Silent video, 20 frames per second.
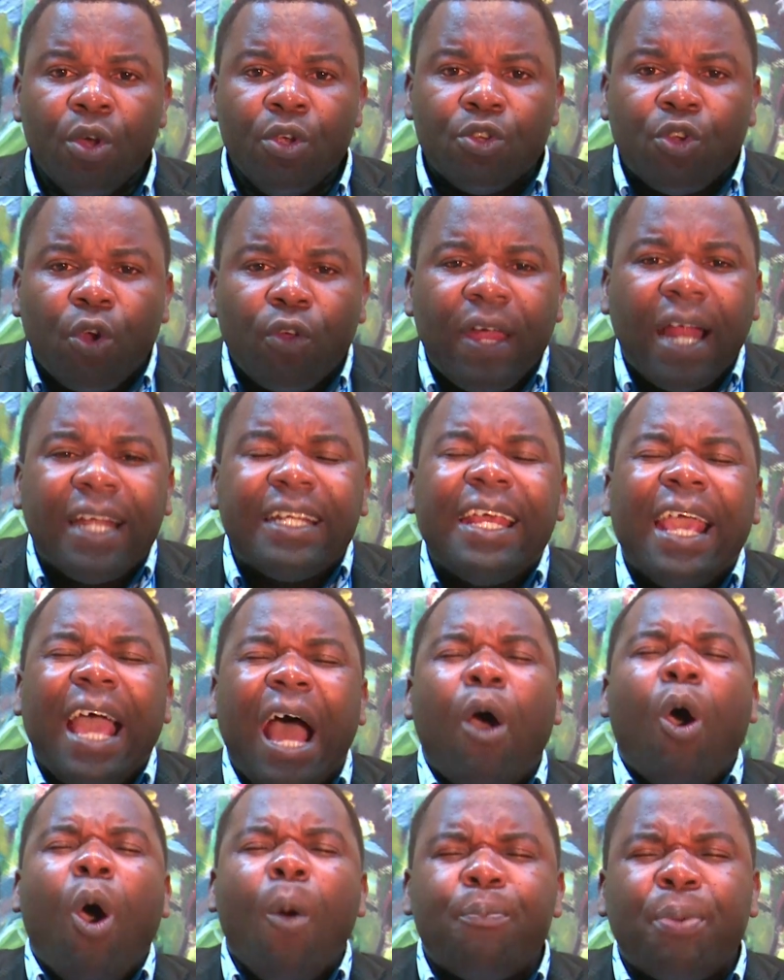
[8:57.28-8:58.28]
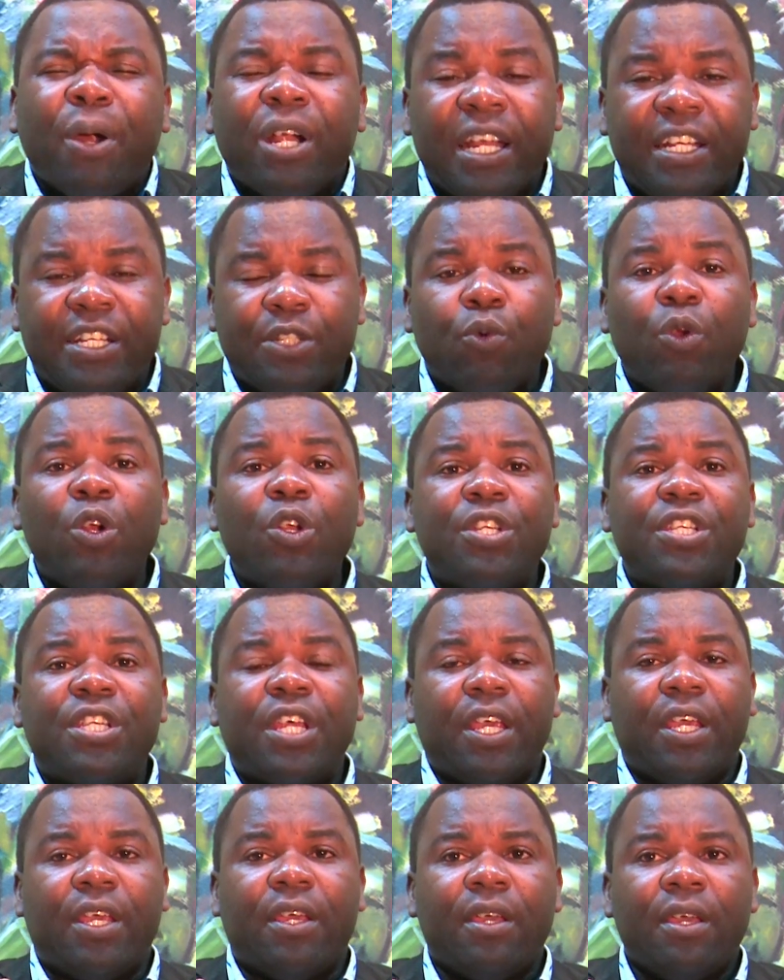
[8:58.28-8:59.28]
so that their opponents will
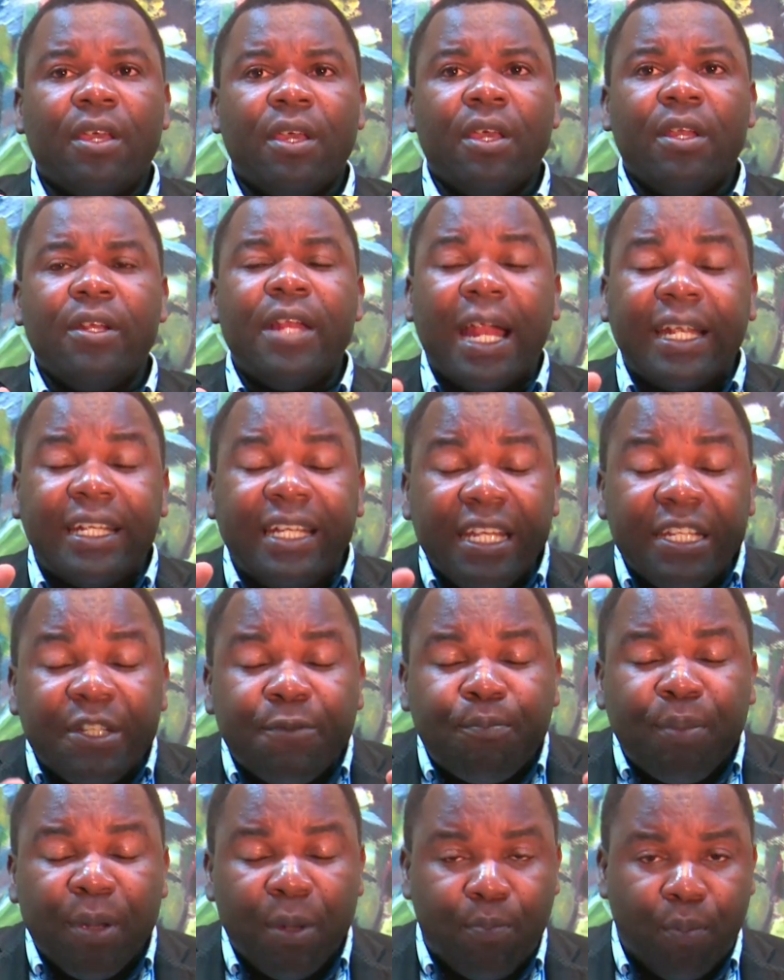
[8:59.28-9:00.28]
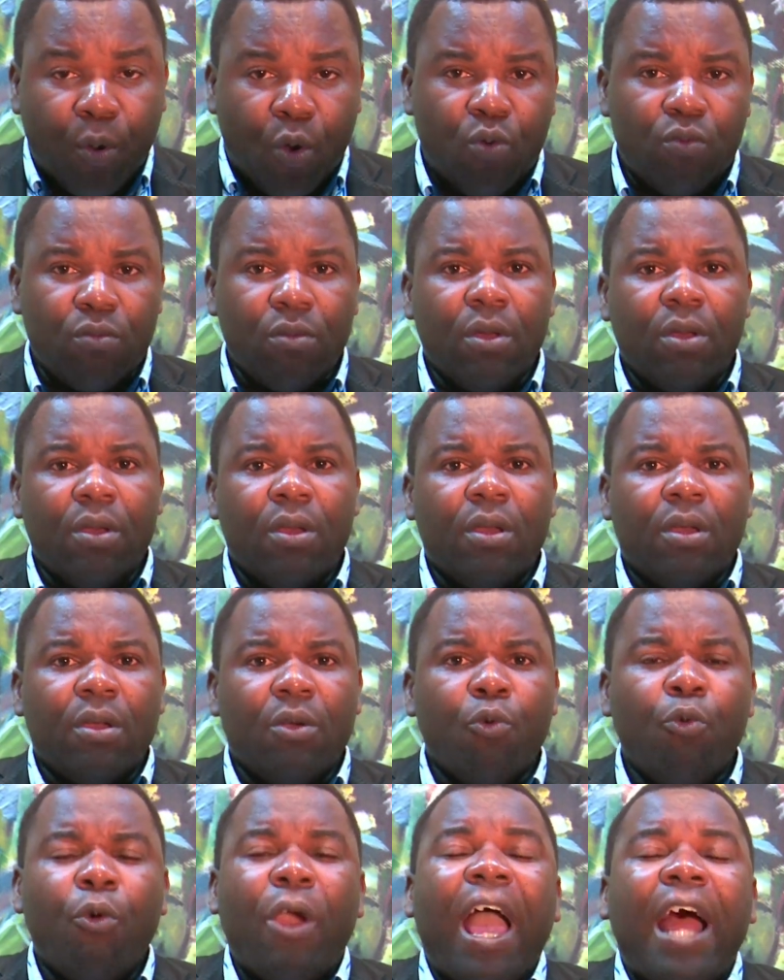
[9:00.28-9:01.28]
see that these people
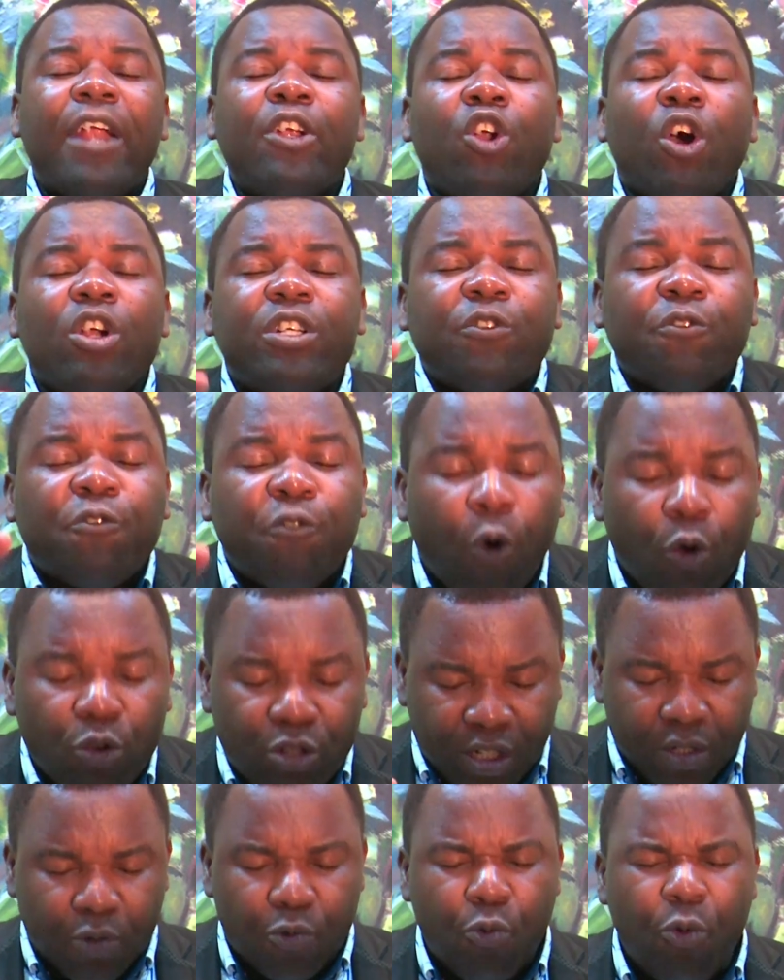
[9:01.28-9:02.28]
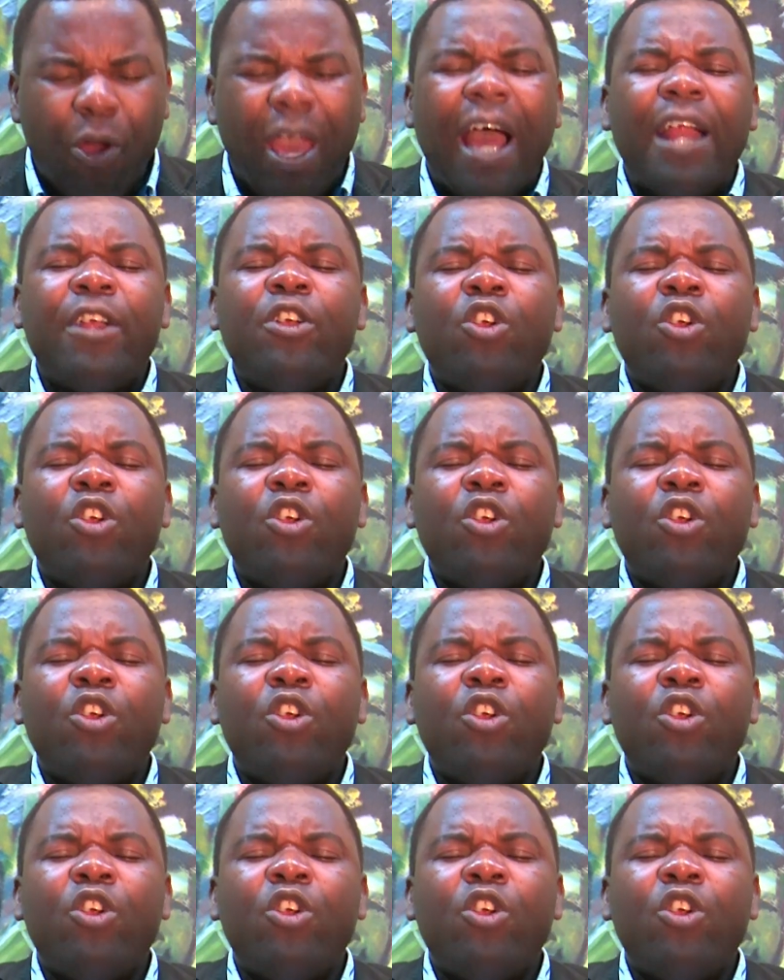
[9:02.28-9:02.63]
were not false, were